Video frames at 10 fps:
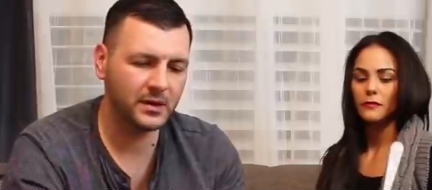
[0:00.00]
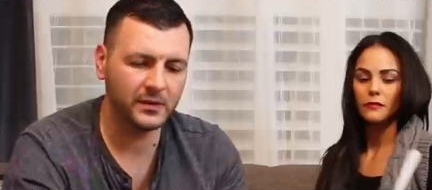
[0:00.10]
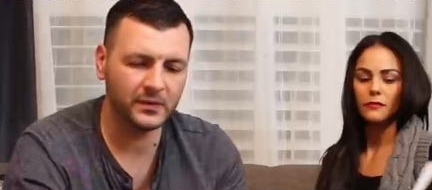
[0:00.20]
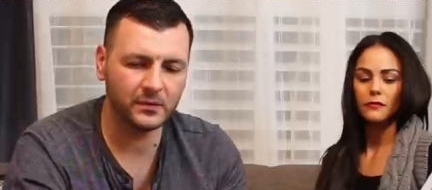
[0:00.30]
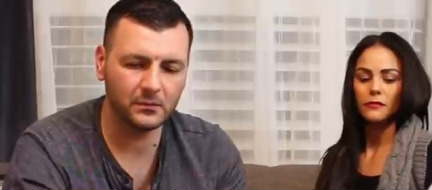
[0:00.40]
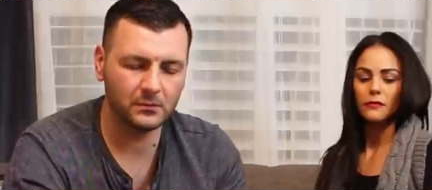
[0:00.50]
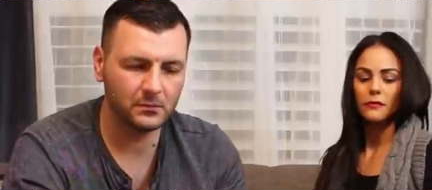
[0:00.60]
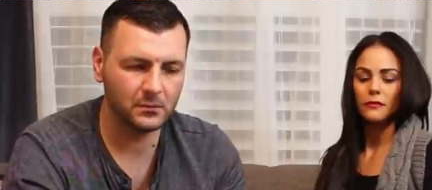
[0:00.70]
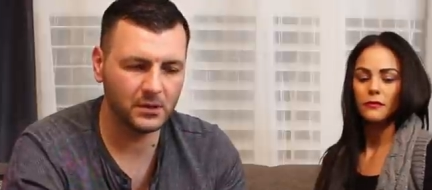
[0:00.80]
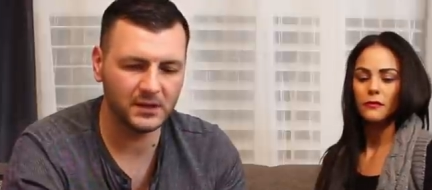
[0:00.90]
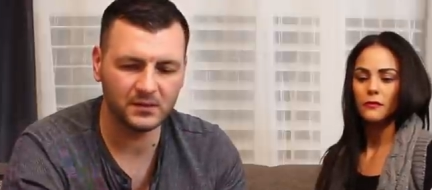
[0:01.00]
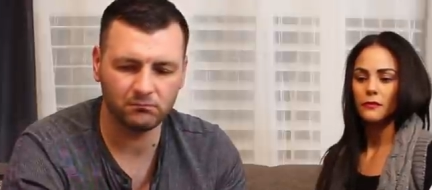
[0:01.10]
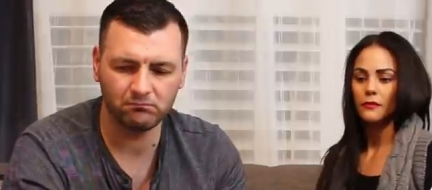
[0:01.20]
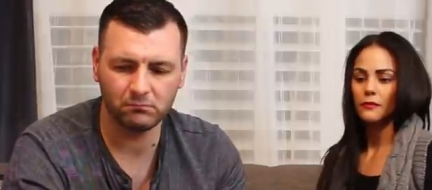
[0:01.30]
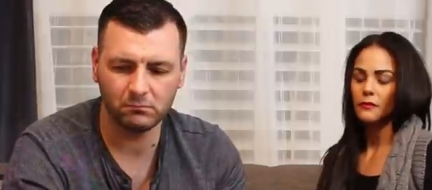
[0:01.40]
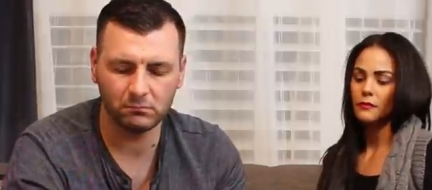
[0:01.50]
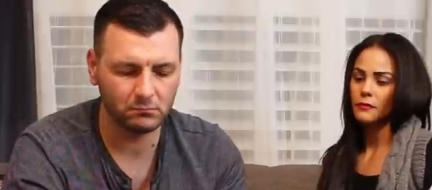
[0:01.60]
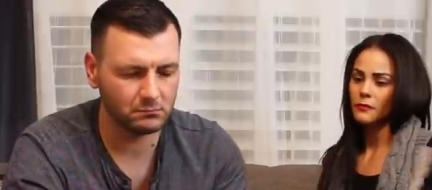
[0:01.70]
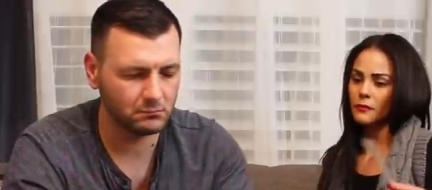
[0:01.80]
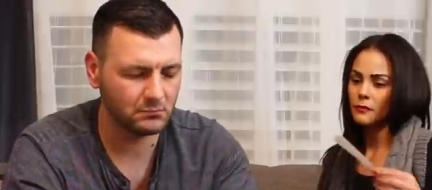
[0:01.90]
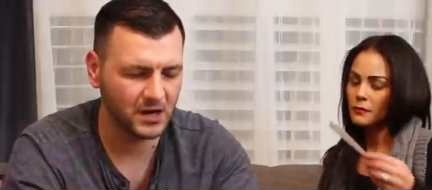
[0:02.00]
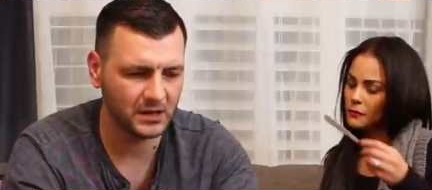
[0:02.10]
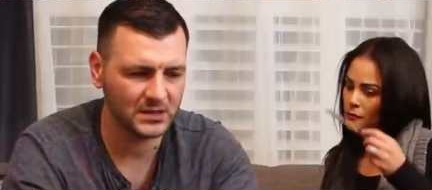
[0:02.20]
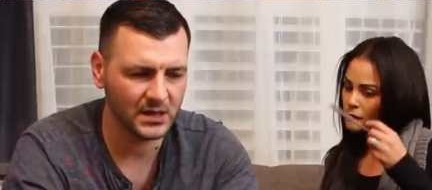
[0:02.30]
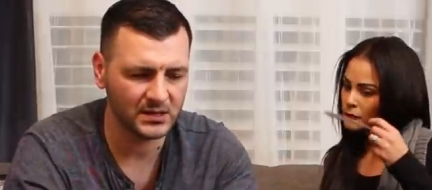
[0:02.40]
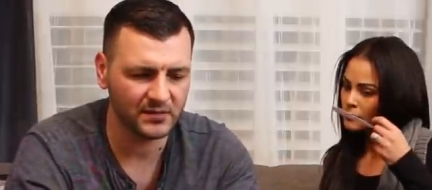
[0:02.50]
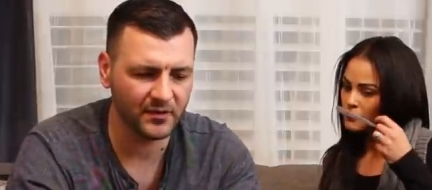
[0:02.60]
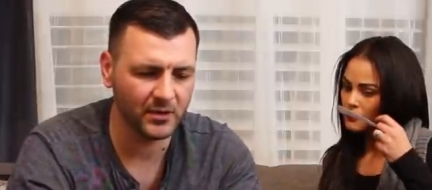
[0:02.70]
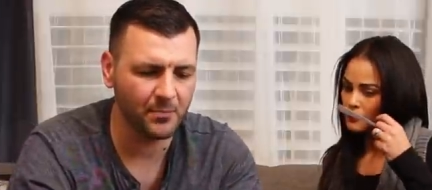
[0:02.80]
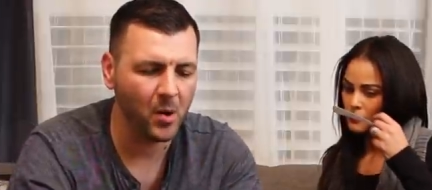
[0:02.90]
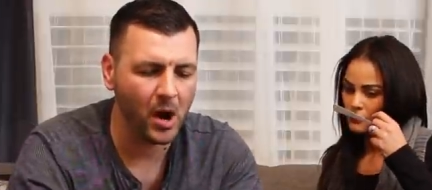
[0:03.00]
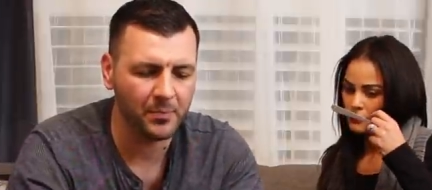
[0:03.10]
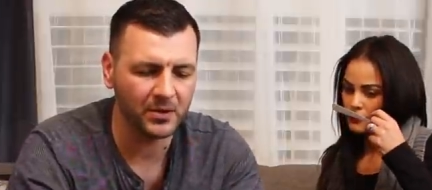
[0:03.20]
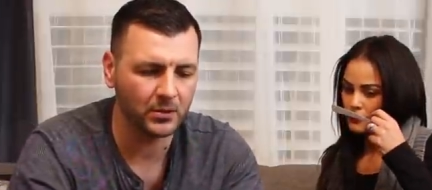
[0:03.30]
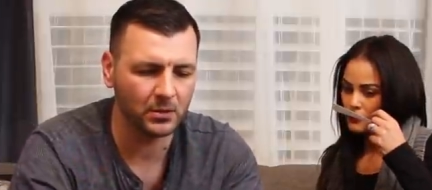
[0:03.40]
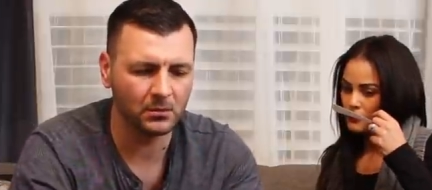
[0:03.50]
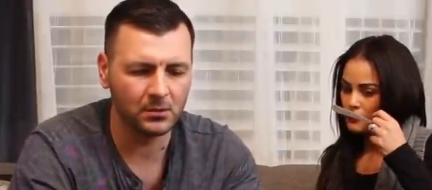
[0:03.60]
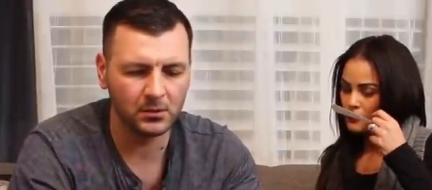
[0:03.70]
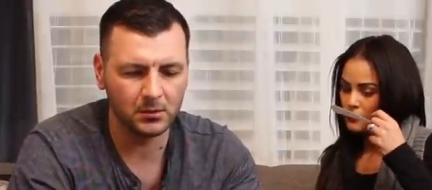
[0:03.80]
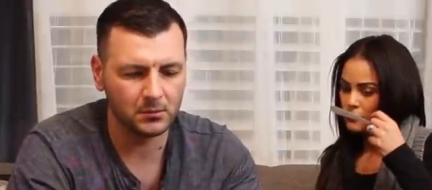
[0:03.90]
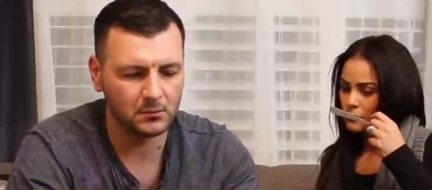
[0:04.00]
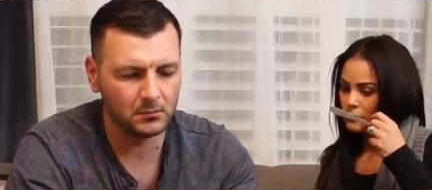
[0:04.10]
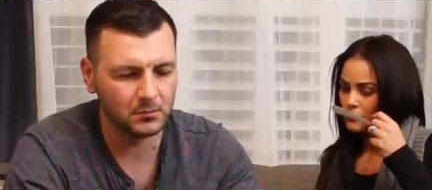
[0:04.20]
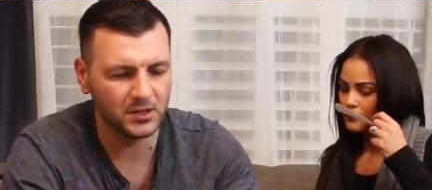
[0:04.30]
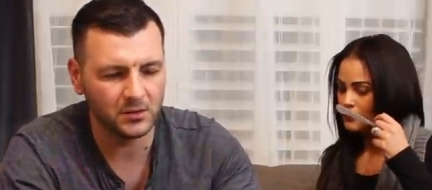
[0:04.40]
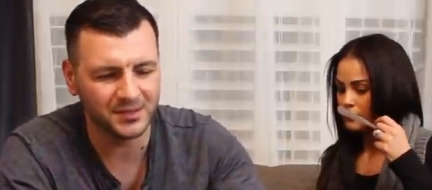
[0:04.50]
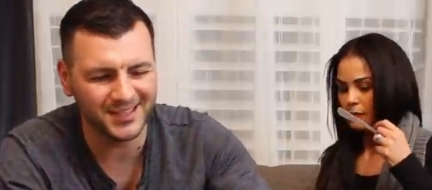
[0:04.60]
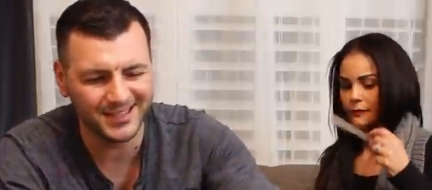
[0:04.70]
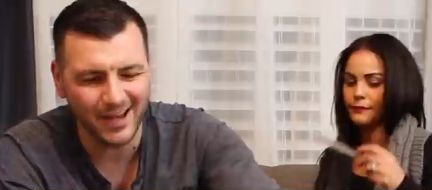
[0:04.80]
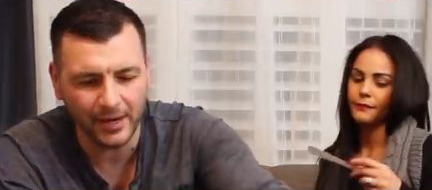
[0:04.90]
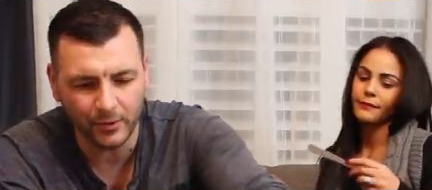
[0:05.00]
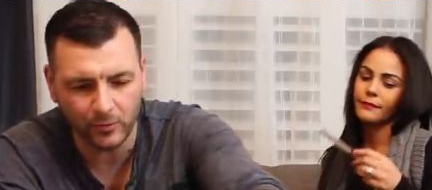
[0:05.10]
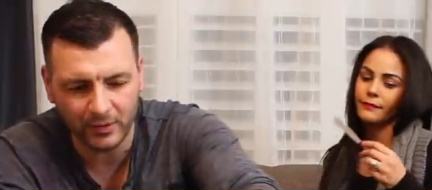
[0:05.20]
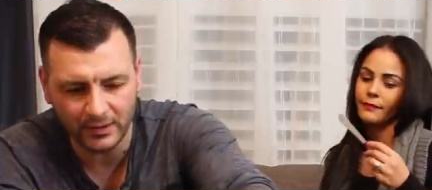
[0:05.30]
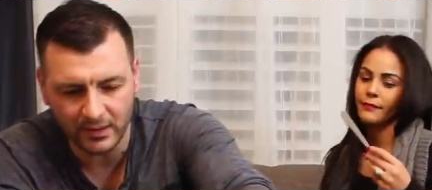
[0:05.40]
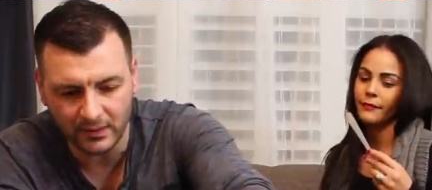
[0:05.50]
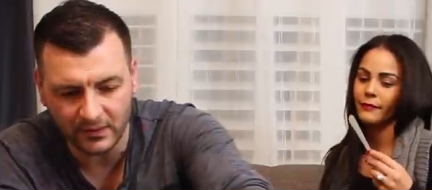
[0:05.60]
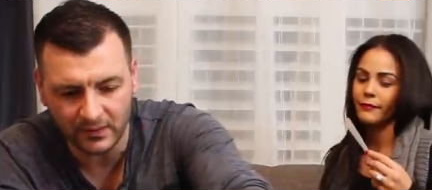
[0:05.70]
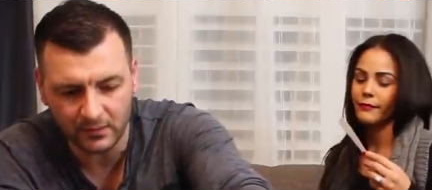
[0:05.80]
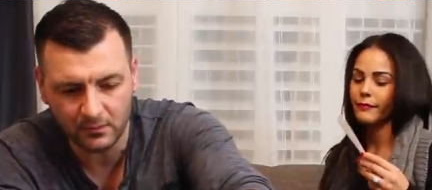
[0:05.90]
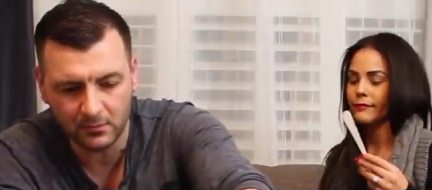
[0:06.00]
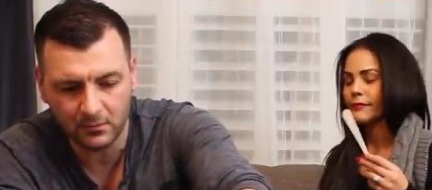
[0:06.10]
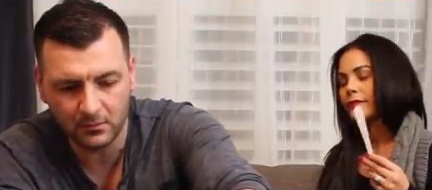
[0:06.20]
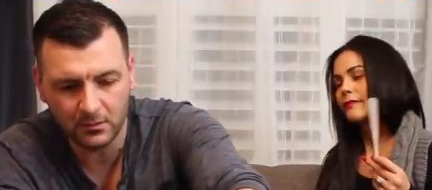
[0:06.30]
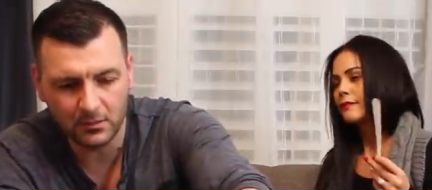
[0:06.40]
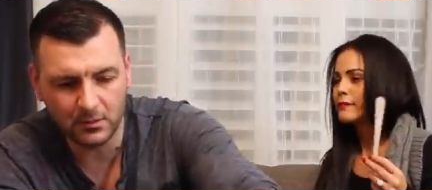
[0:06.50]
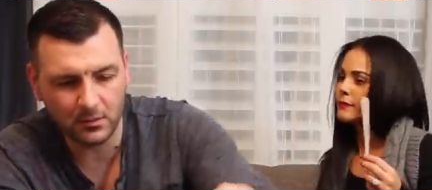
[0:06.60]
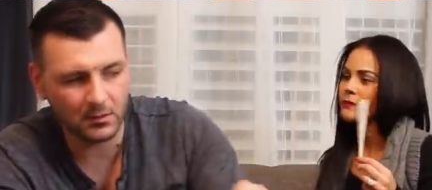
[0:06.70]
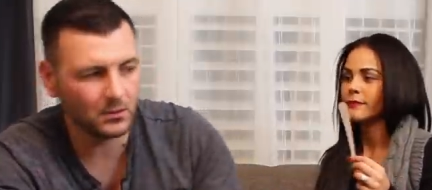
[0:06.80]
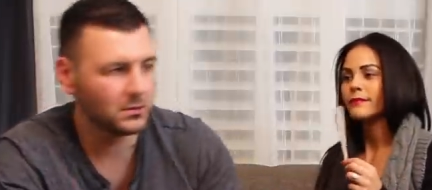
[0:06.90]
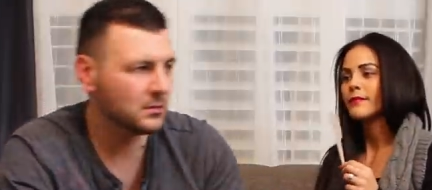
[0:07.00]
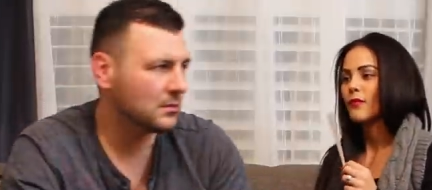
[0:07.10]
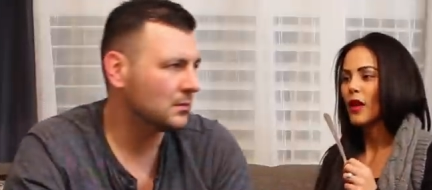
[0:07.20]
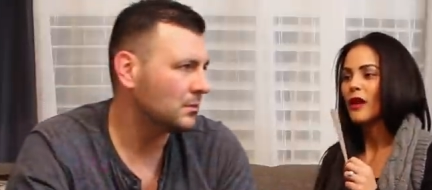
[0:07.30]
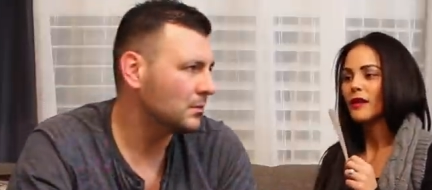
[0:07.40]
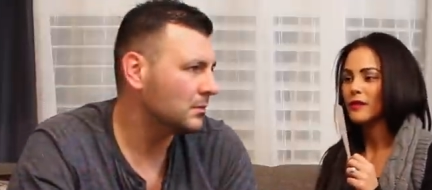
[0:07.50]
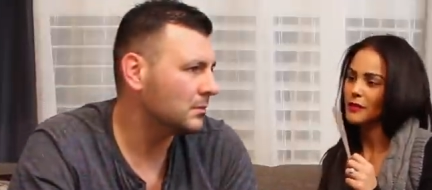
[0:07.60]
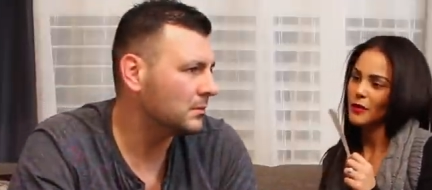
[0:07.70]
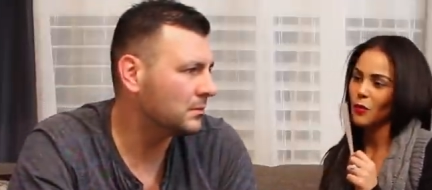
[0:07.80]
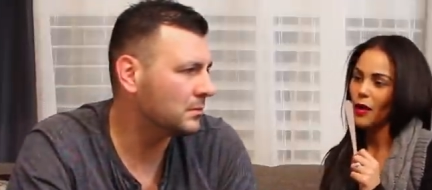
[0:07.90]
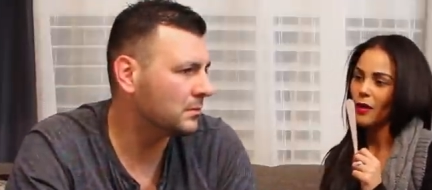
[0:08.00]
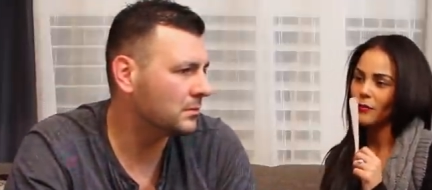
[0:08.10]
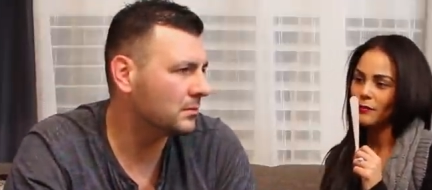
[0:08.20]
Speaker 1: this. It's I'd say it's a very popular, you know, designer release.
Speaker 2: Mm. I can see why.